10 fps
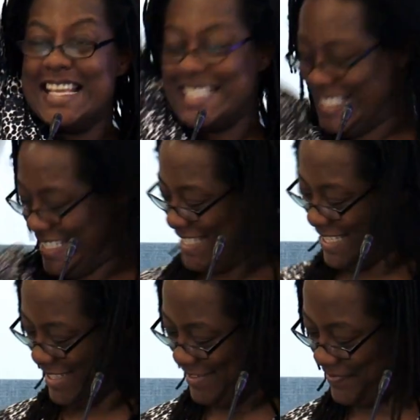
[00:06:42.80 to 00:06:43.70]
Yes!
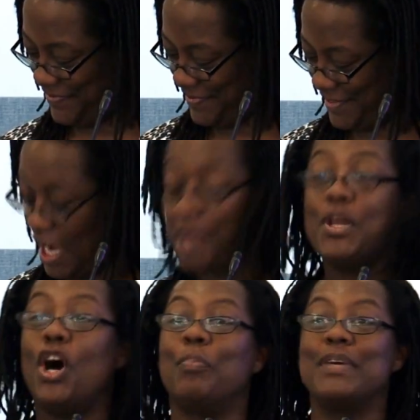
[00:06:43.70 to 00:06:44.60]
I'm
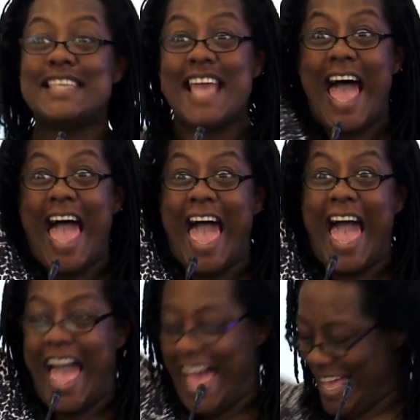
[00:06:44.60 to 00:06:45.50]
not, but
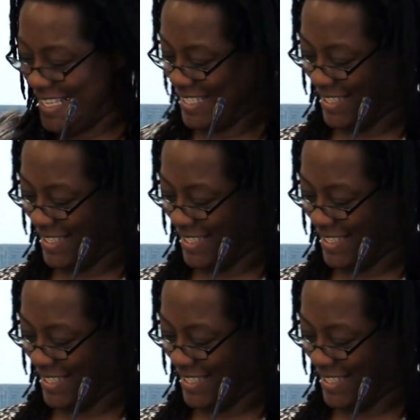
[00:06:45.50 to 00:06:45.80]
yes!